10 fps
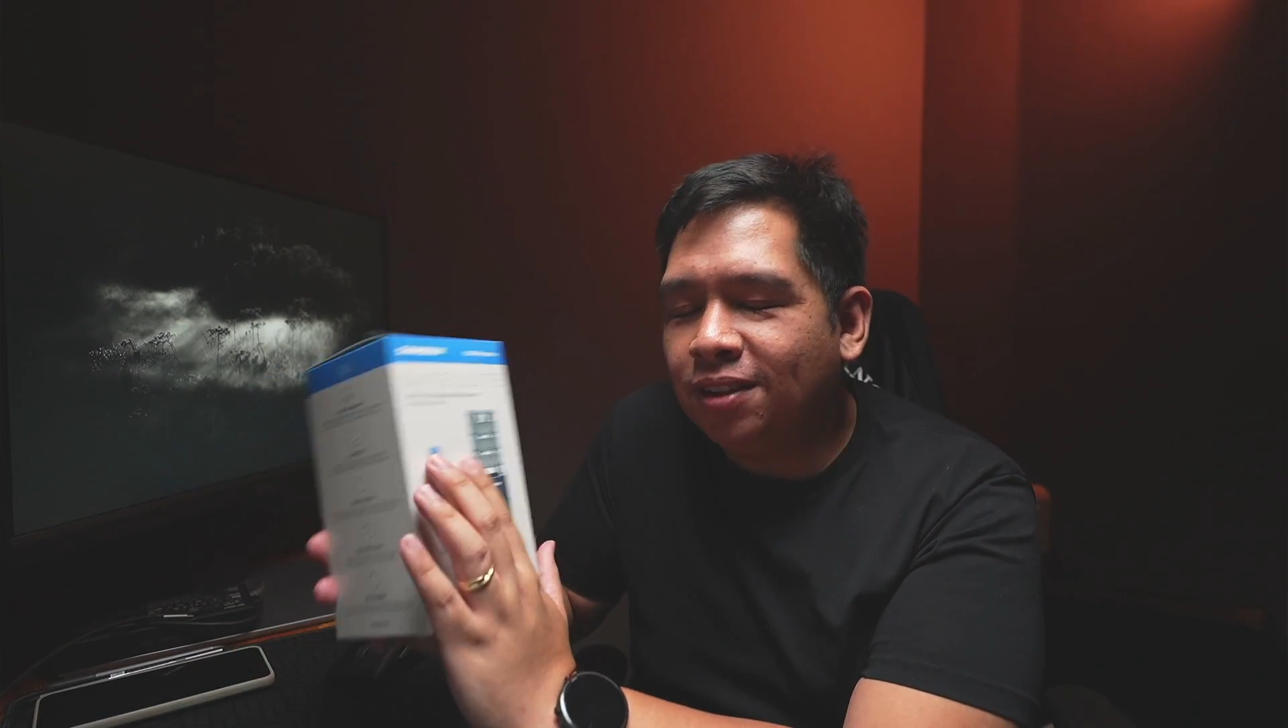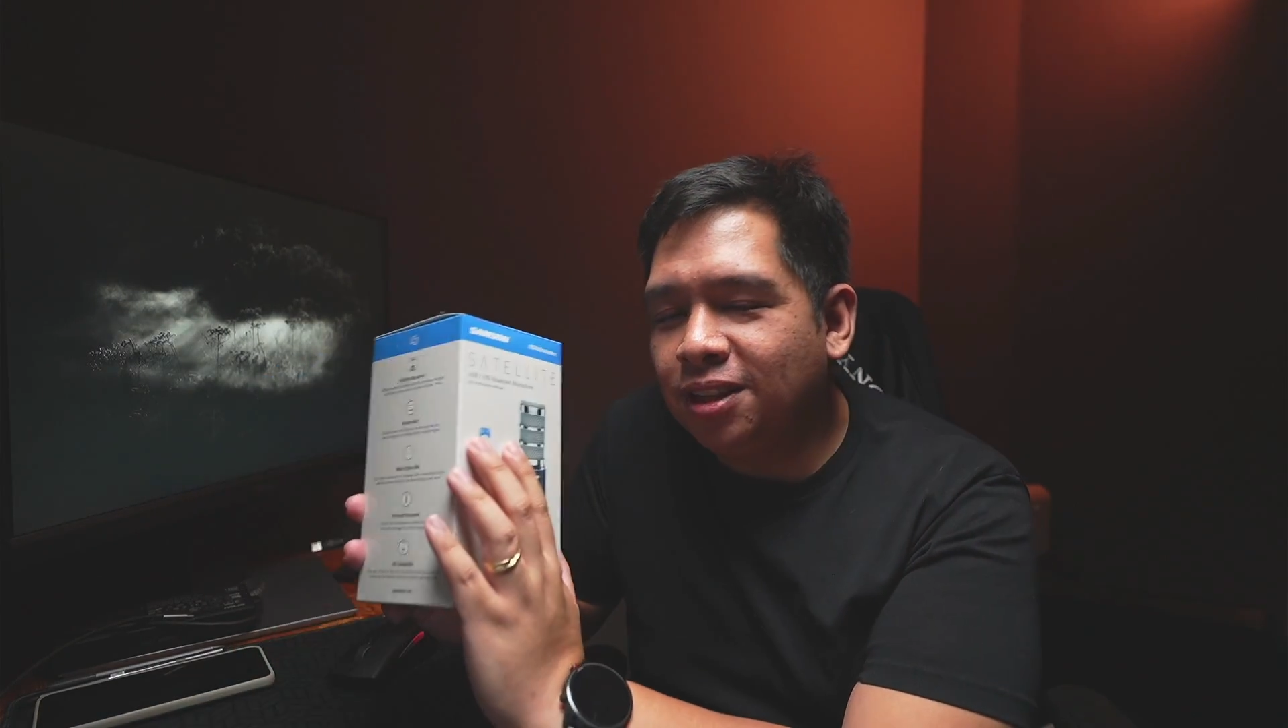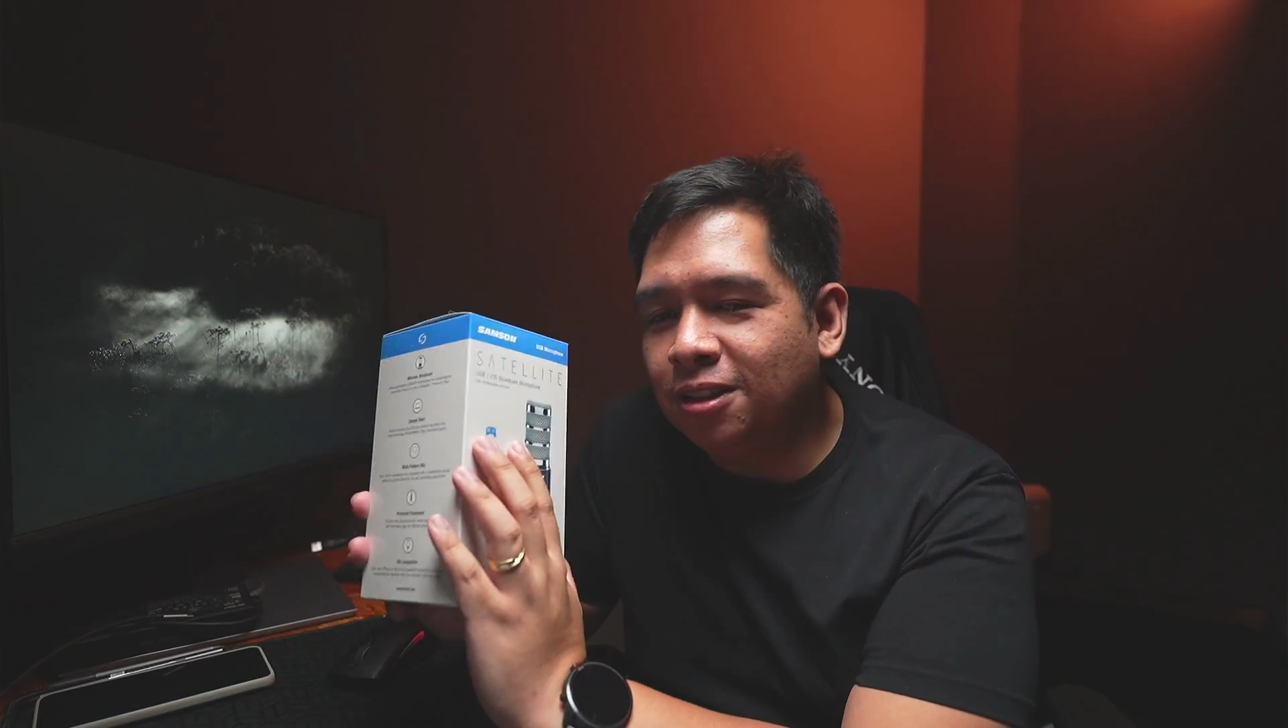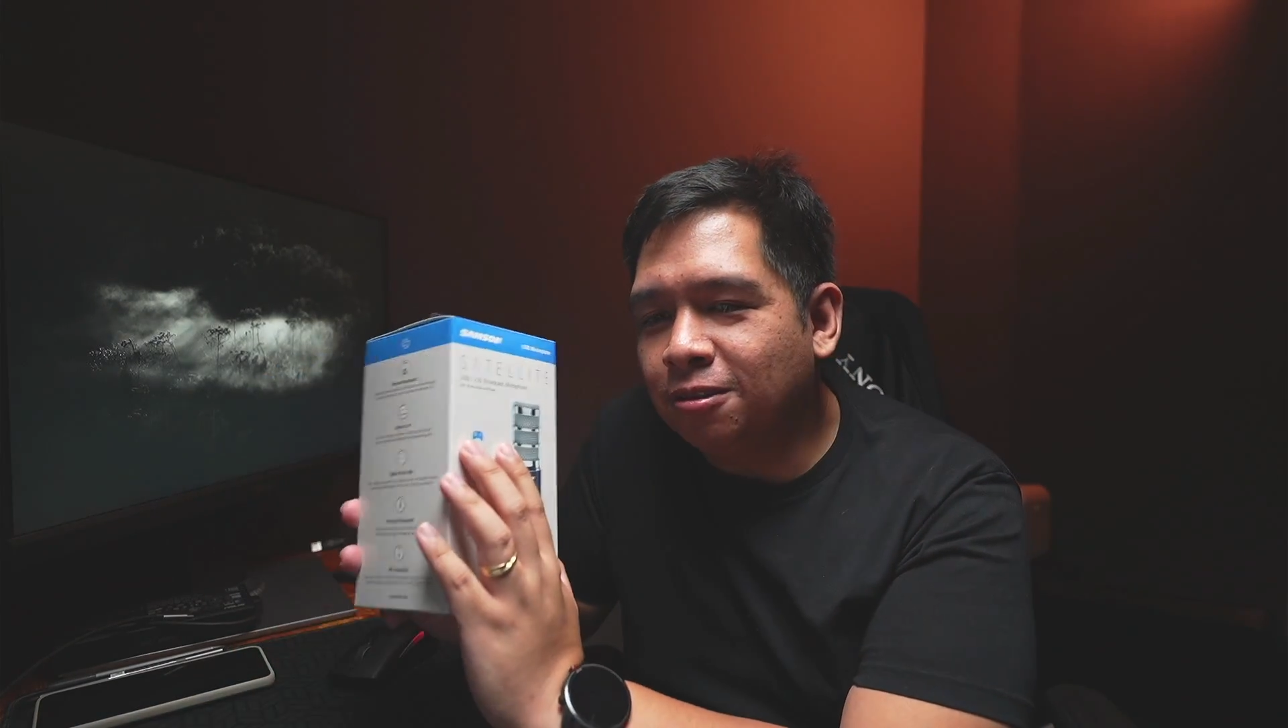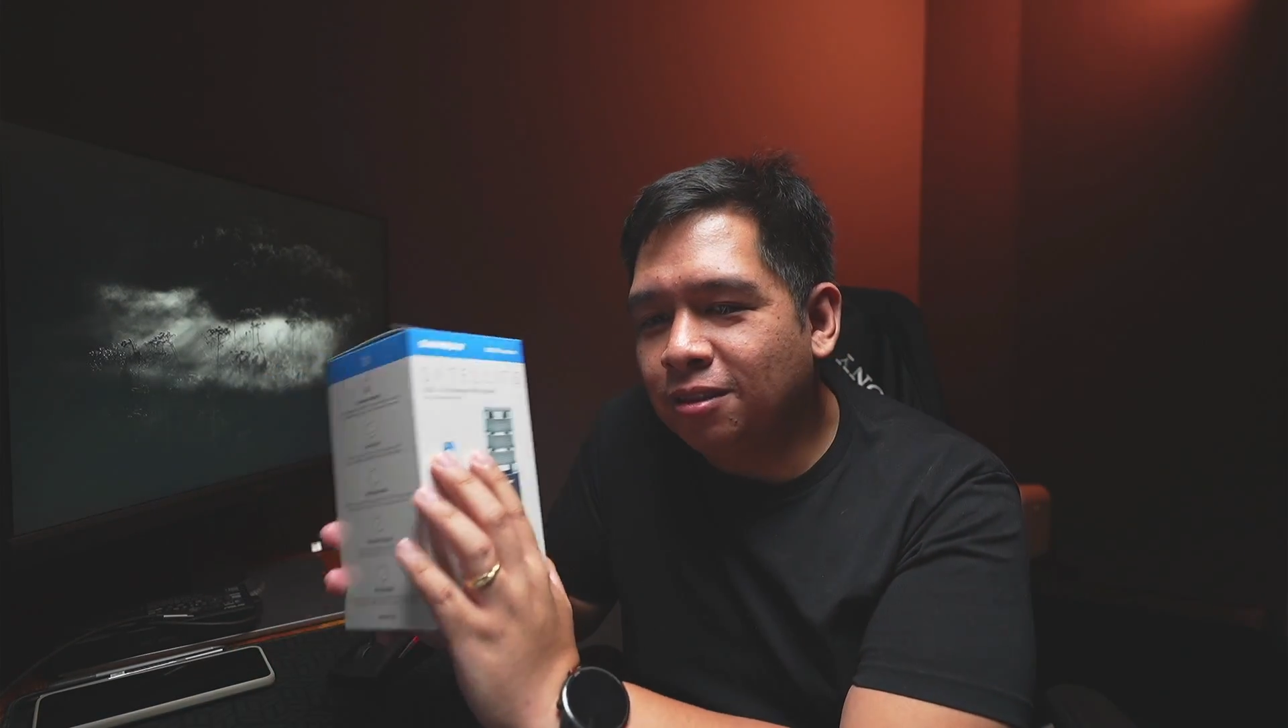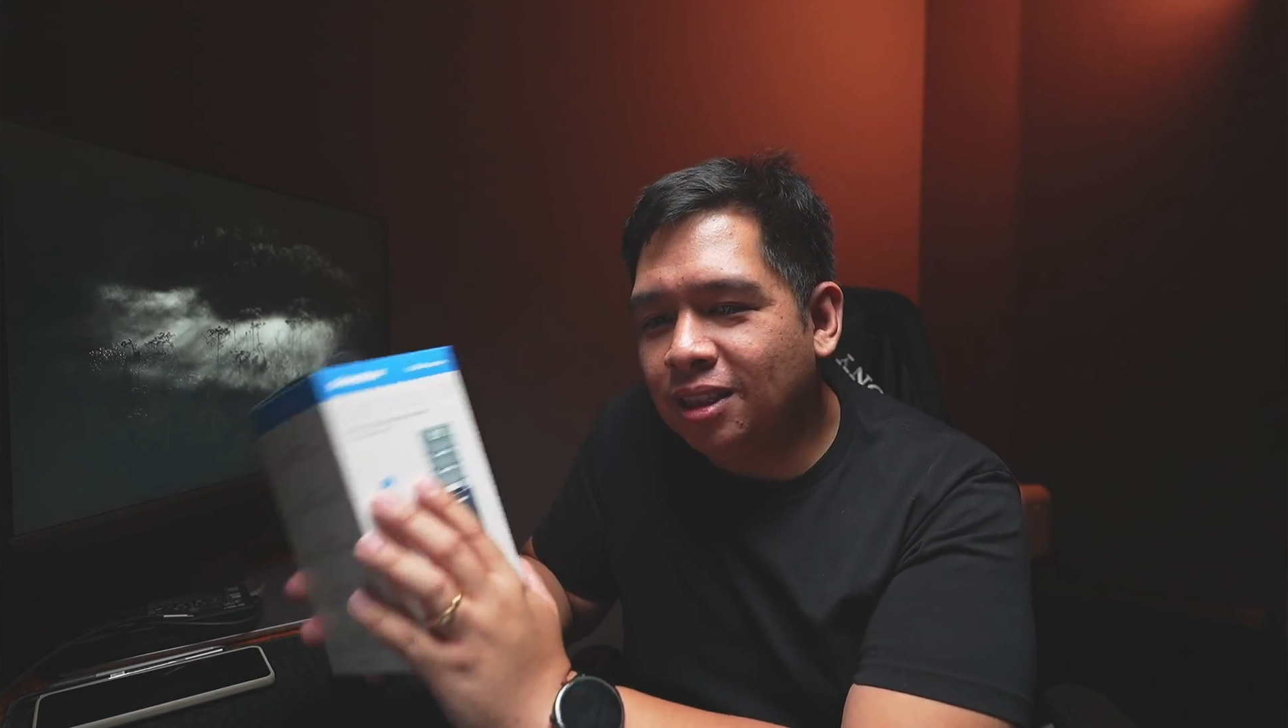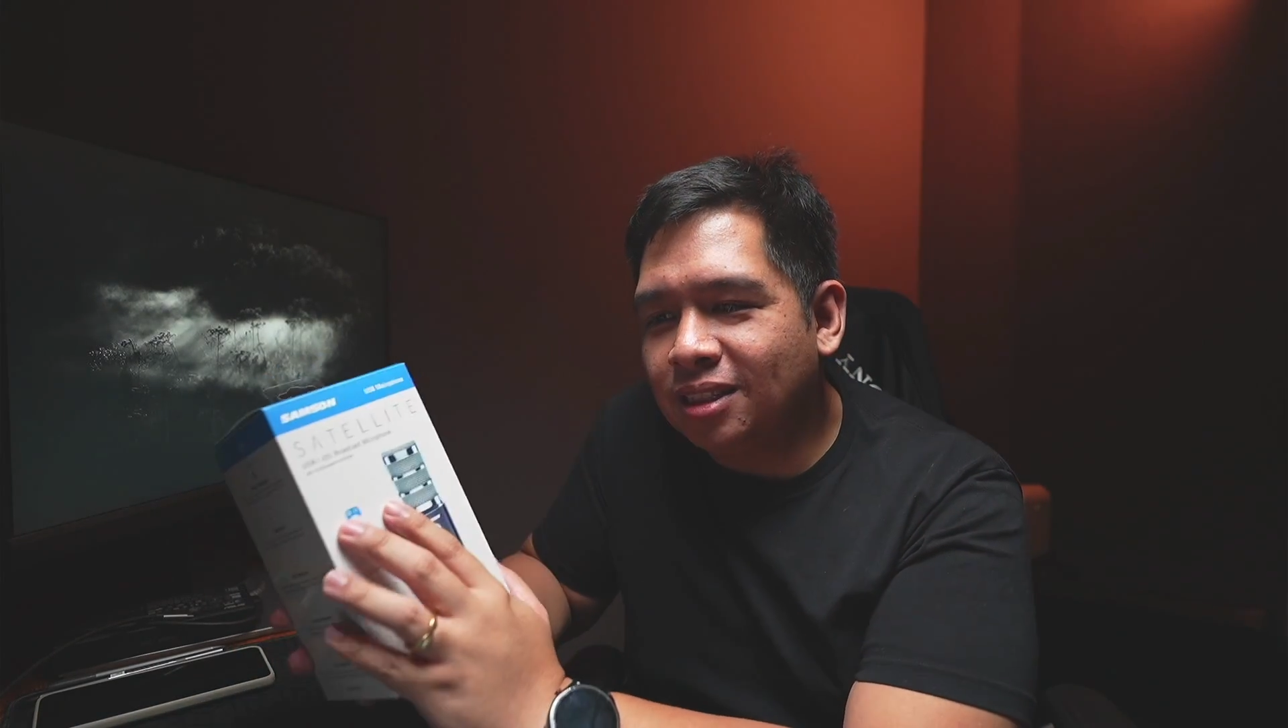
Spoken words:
video,